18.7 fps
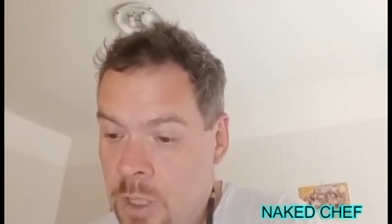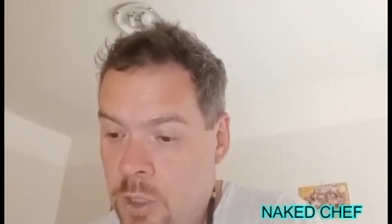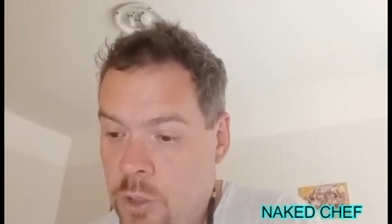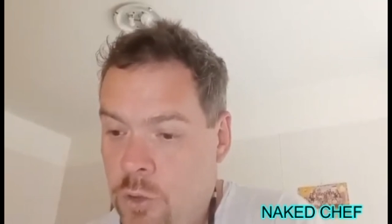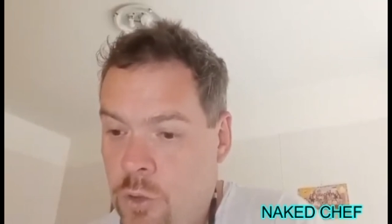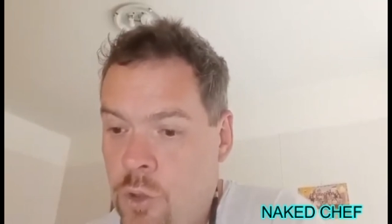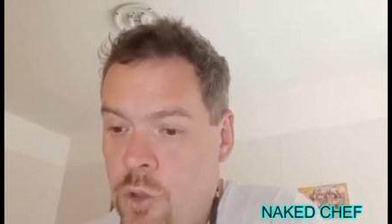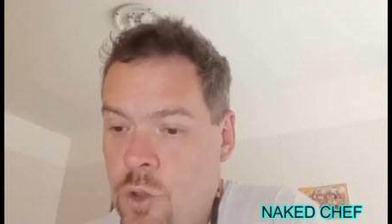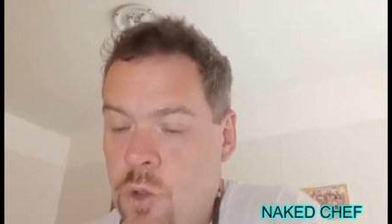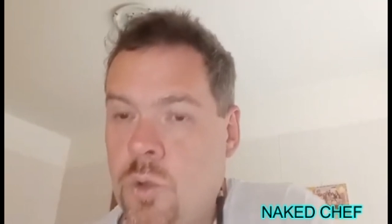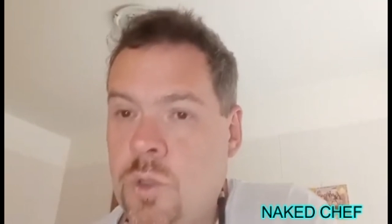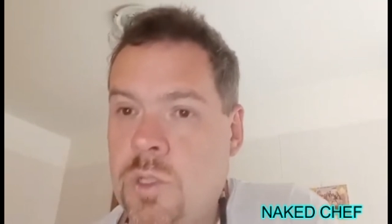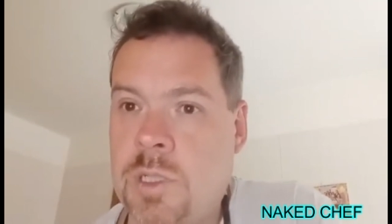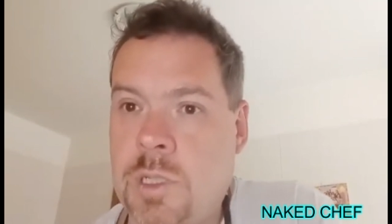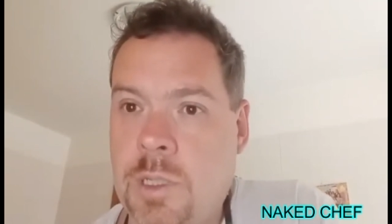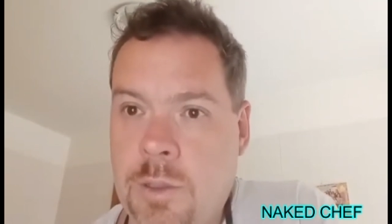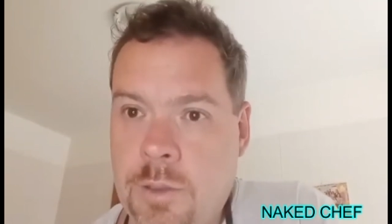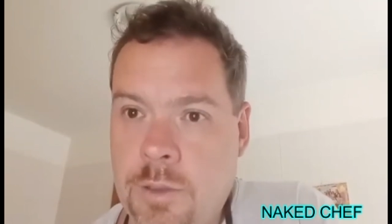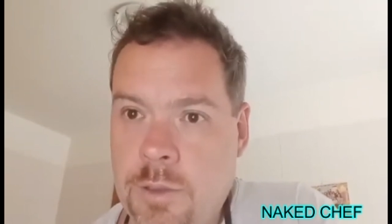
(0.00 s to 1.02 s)
to
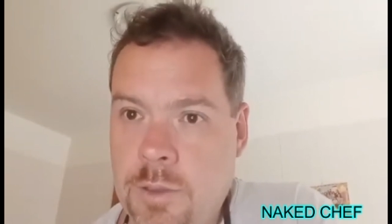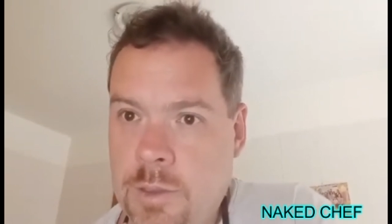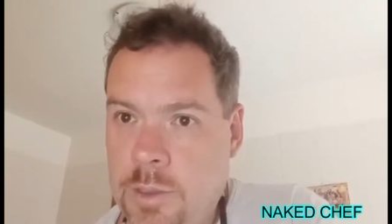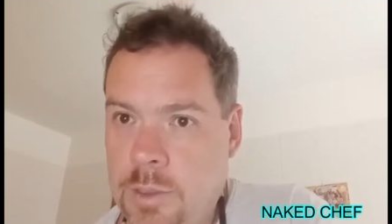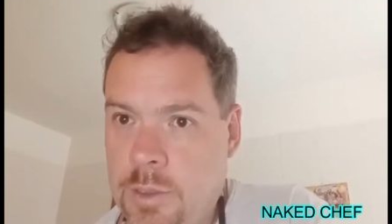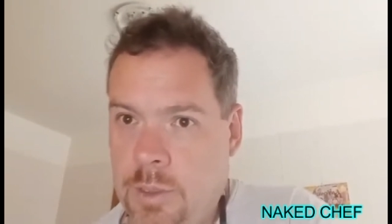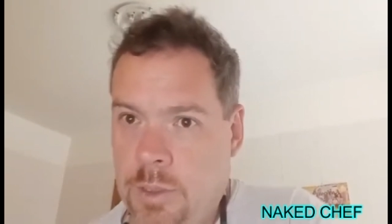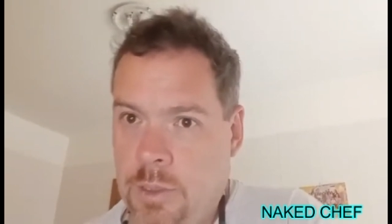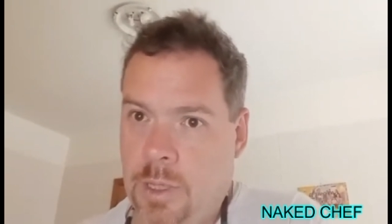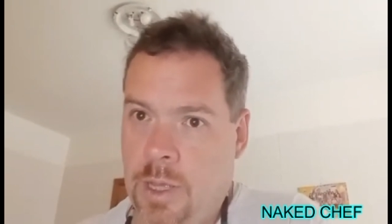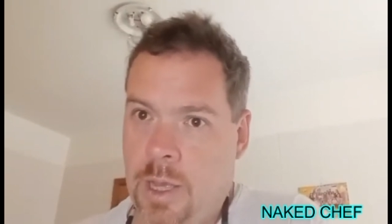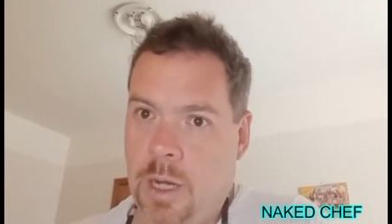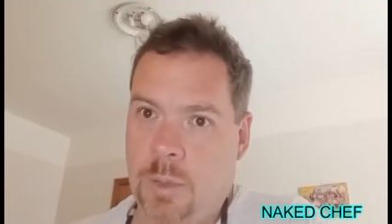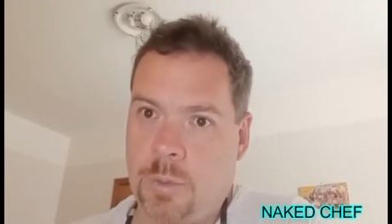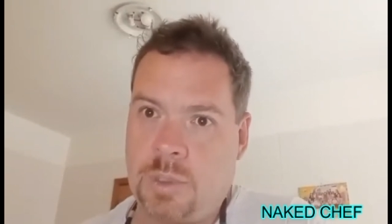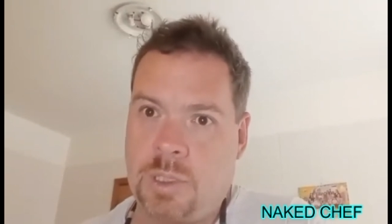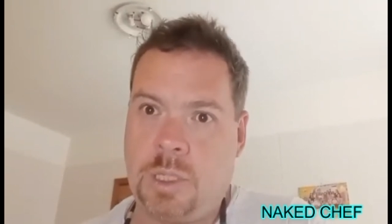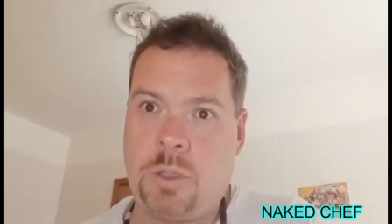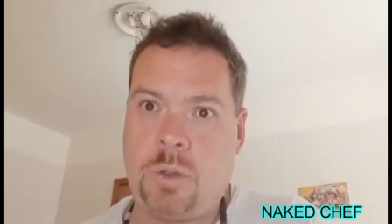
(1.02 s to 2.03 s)
using the
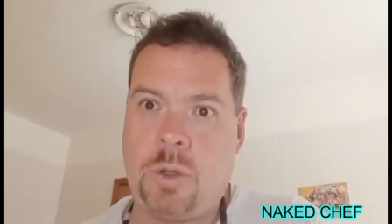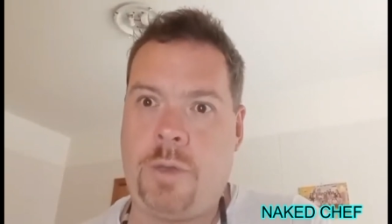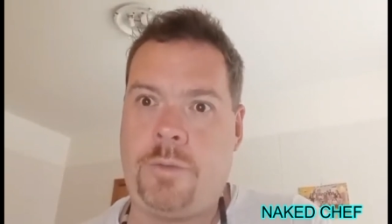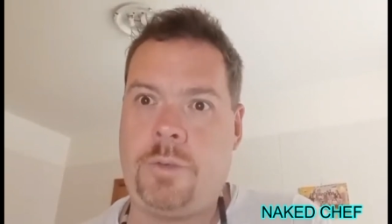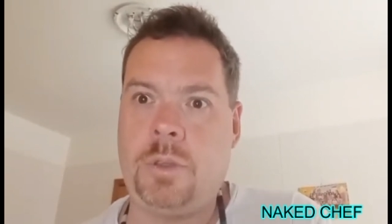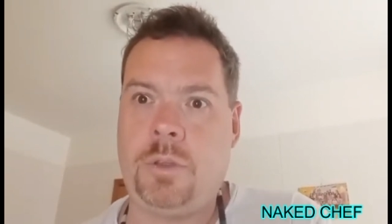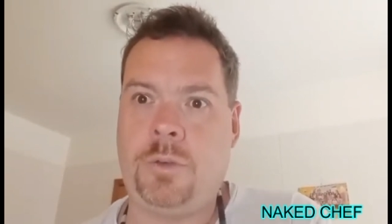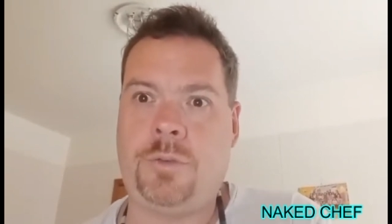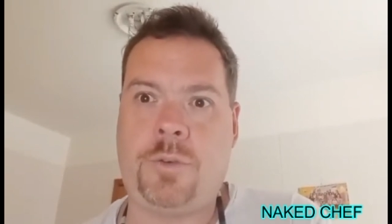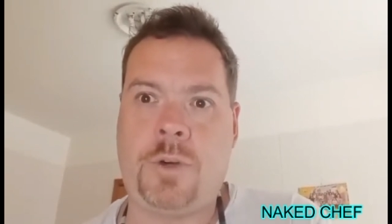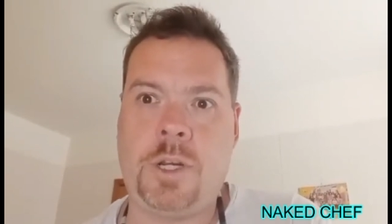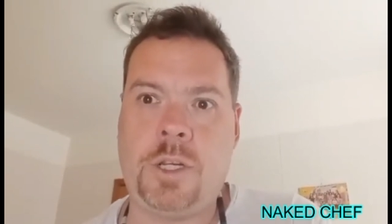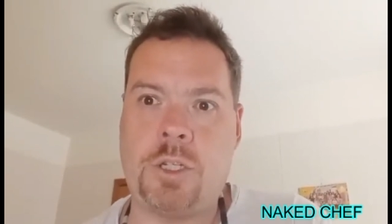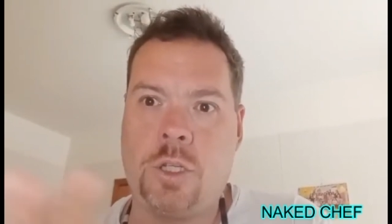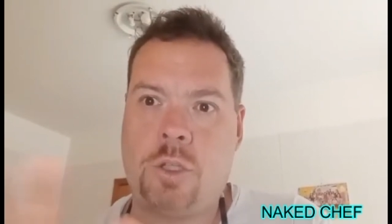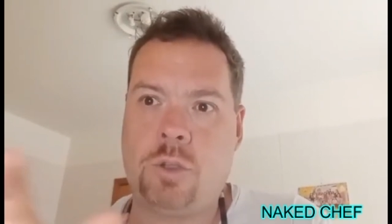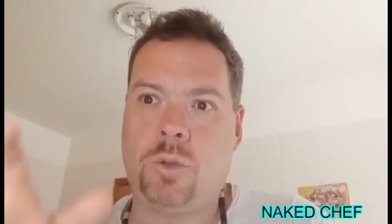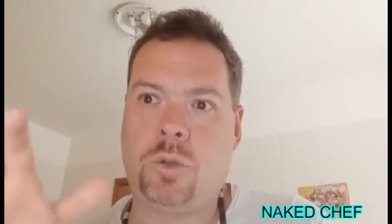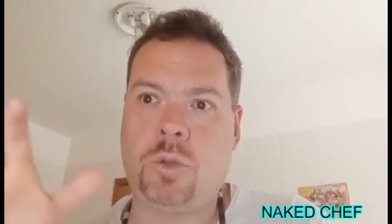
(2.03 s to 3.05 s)
herbs that you have in the fridge
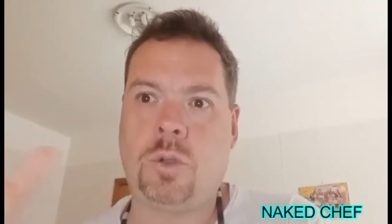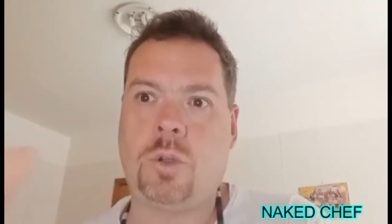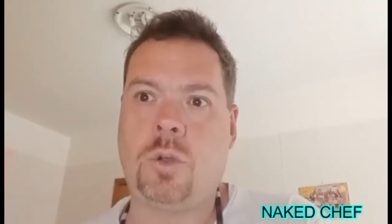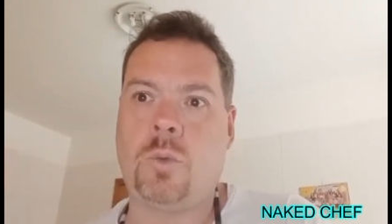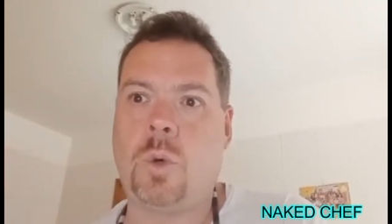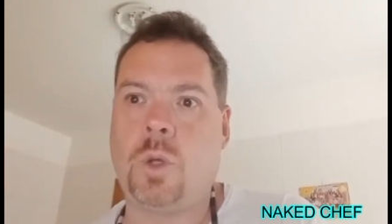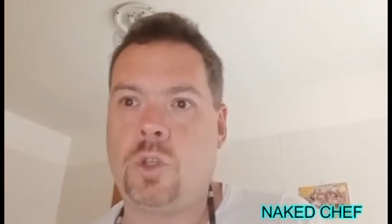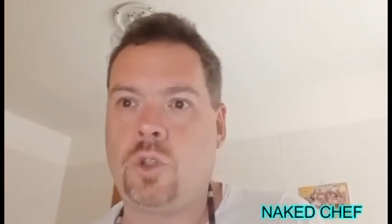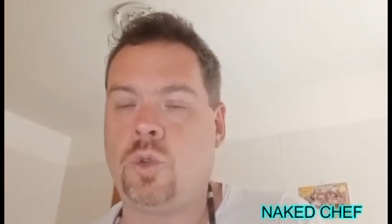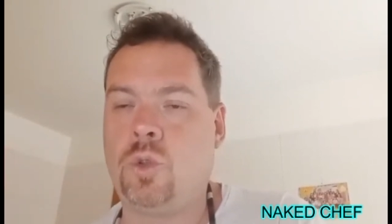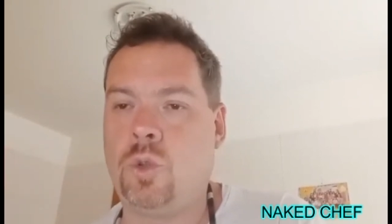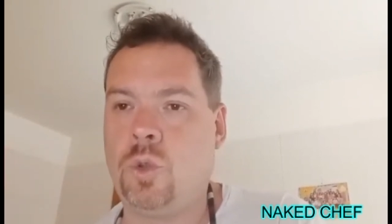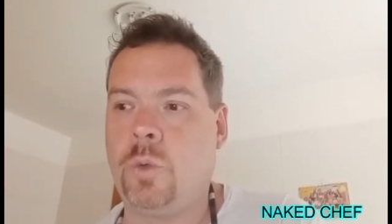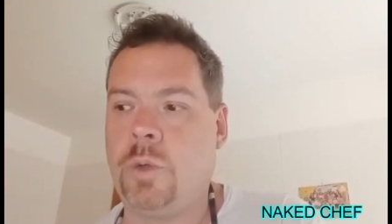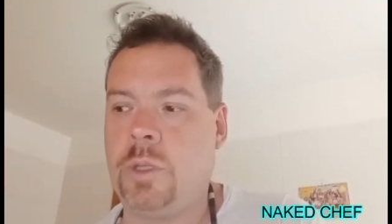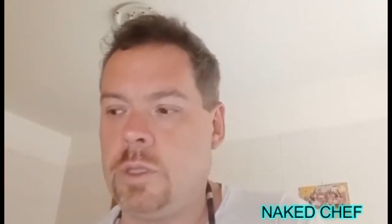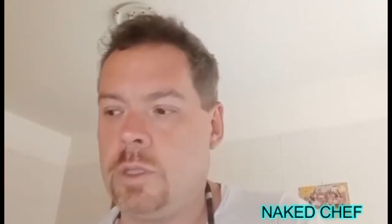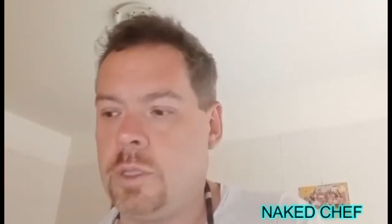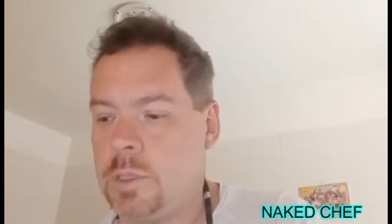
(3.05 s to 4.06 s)
and you don't know what to do
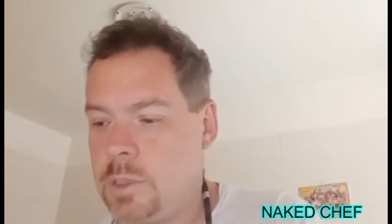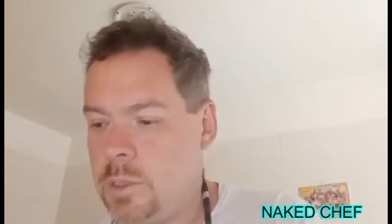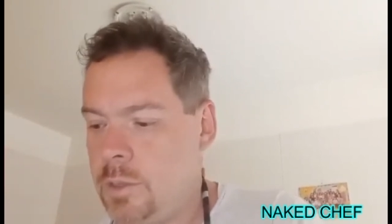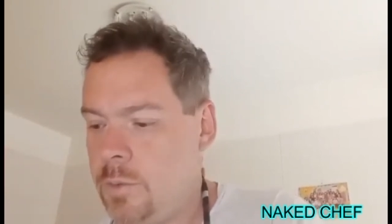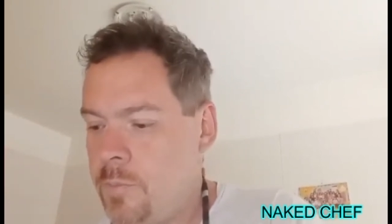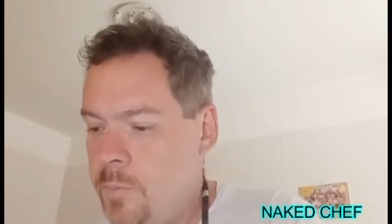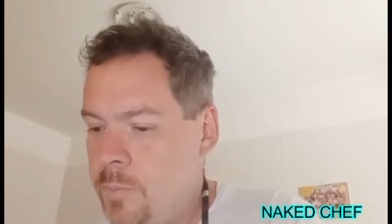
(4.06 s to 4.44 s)
with this